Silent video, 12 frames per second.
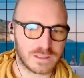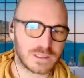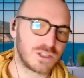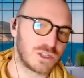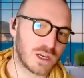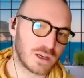It's
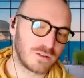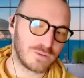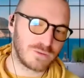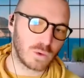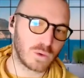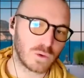going to check
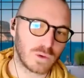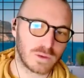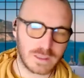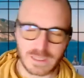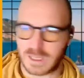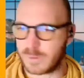
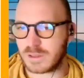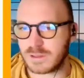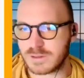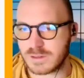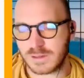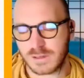for
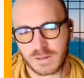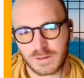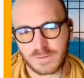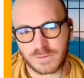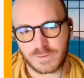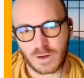emails
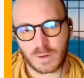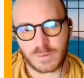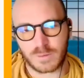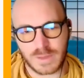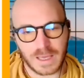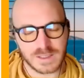
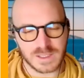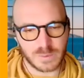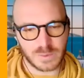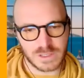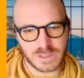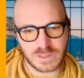from that
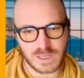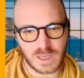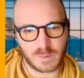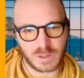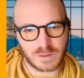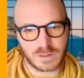specific
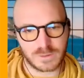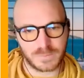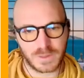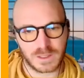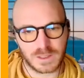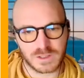time
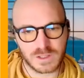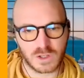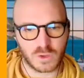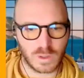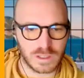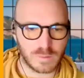period, and it's going
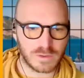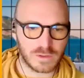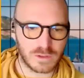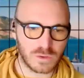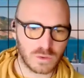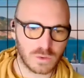to run them
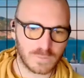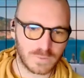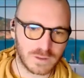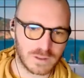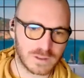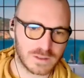
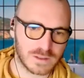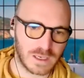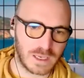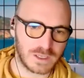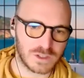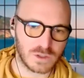through
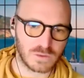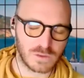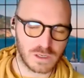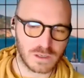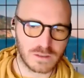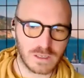this agent
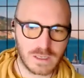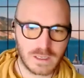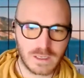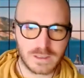over here.